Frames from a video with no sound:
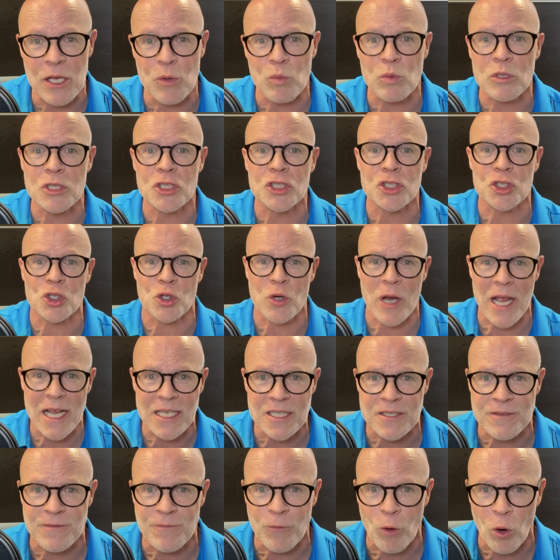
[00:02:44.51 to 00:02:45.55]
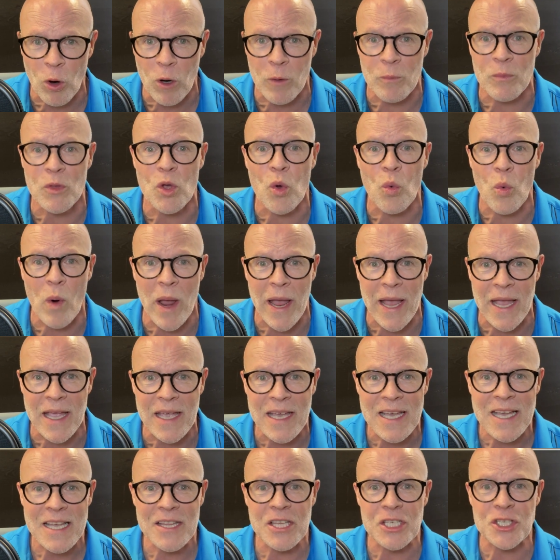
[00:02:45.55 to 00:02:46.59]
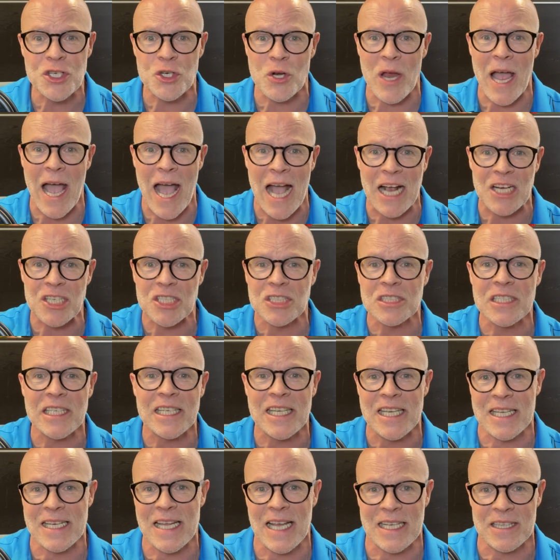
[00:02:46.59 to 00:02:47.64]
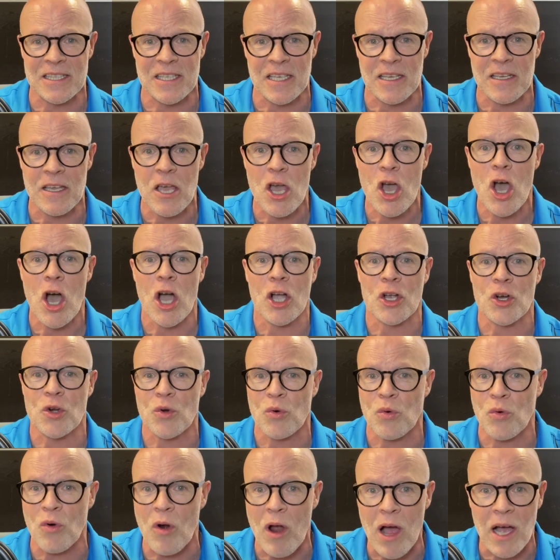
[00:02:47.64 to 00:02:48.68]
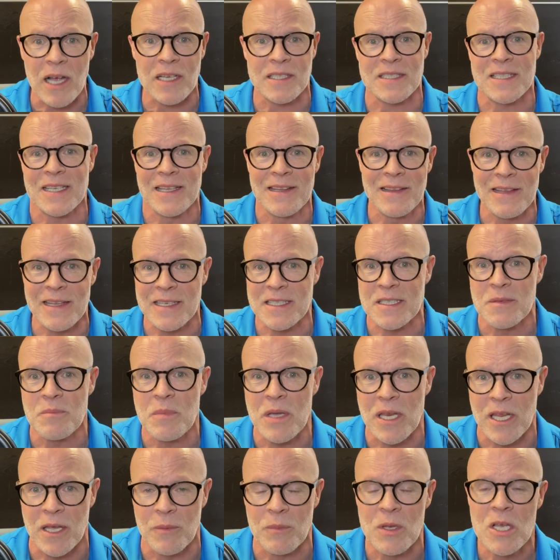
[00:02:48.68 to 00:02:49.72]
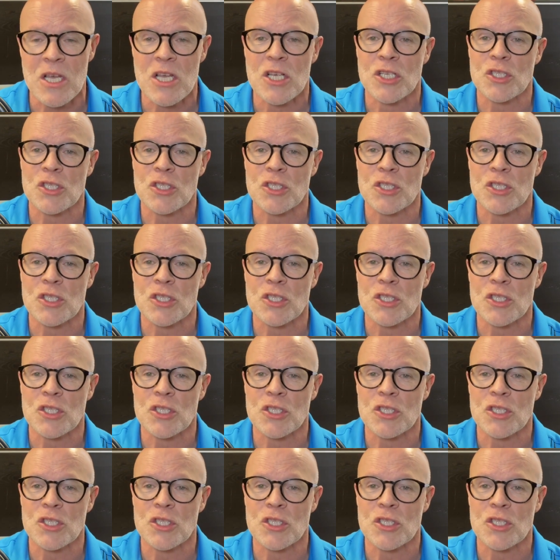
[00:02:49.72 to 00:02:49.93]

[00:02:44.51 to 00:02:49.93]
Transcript: it will transform the way that you're actually connecting across this medium.